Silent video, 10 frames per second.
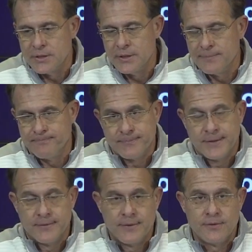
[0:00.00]
And,
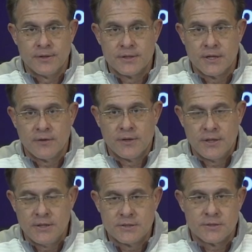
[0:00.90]
you know, you can tell that
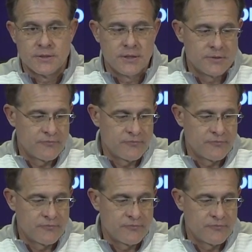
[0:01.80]
he's